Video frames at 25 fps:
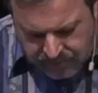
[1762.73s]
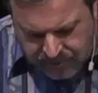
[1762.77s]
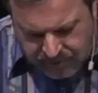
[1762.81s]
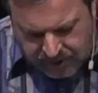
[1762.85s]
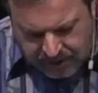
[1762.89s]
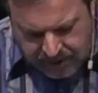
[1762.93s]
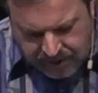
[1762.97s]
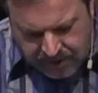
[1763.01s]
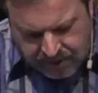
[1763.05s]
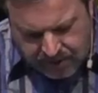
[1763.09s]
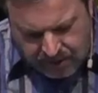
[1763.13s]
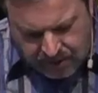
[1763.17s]
I'm
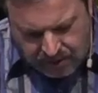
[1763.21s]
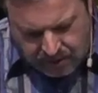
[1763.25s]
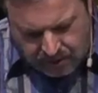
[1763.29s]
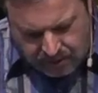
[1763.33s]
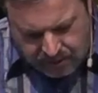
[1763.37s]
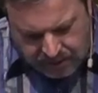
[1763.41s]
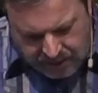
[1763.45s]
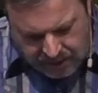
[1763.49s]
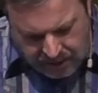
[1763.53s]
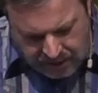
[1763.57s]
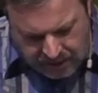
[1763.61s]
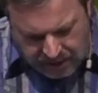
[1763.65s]
trying to
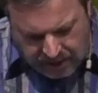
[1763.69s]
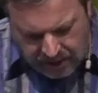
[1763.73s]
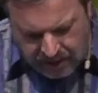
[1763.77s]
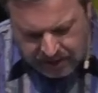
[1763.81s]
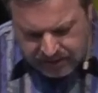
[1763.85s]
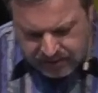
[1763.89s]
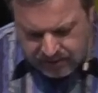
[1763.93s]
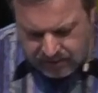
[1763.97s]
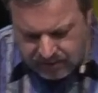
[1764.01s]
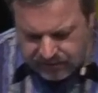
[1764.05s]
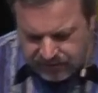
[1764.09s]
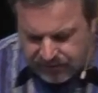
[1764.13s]
go.
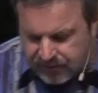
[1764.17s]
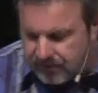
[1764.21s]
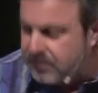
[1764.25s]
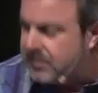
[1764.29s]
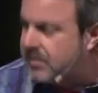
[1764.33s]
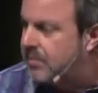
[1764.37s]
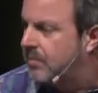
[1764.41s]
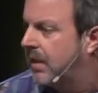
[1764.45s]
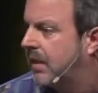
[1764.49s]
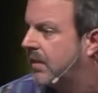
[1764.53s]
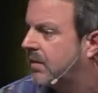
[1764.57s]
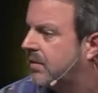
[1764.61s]
I, I do feel
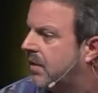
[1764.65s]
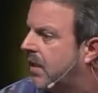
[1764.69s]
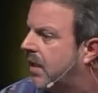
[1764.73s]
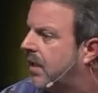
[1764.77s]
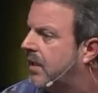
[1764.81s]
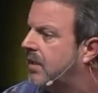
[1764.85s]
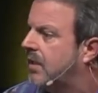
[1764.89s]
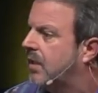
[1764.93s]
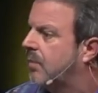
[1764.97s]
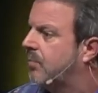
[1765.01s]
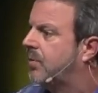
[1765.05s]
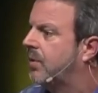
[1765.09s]
some
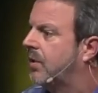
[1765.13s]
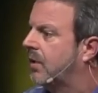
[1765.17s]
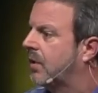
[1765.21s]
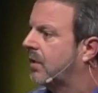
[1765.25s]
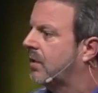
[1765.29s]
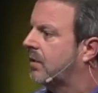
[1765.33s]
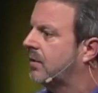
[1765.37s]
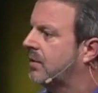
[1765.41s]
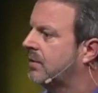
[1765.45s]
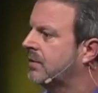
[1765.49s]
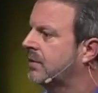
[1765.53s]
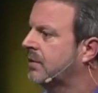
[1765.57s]
anxiety up
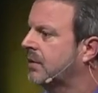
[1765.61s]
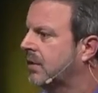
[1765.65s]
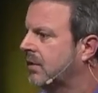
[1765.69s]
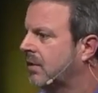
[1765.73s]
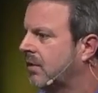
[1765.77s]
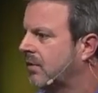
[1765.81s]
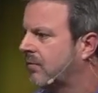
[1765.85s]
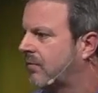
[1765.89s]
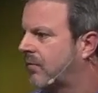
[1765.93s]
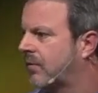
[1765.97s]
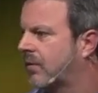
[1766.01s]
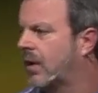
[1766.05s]
here
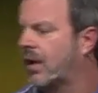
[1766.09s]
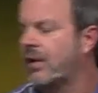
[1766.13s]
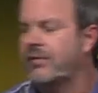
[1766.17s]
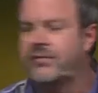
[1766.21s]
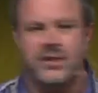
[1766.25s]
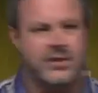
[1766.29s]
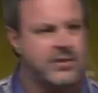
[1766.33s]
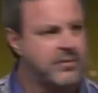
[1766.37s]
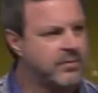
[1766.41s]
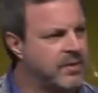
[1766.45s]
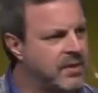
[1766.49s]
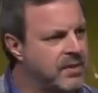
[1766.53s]
for
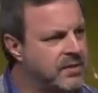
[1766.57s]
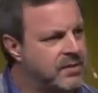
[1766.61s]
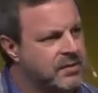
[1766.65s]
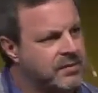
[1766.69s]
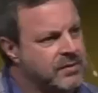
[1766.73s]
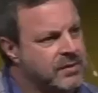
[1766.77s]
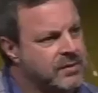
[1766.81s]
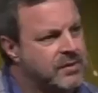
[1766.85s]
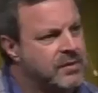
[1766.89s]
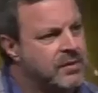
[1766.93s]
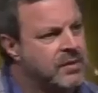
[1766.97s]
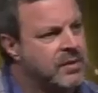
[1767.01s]
obvious
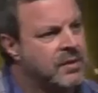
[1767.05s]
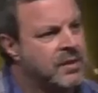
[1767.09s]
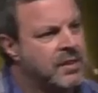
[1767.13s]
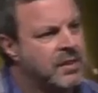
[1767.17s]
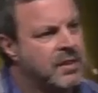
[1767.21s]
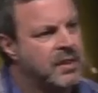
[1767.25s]
reasons.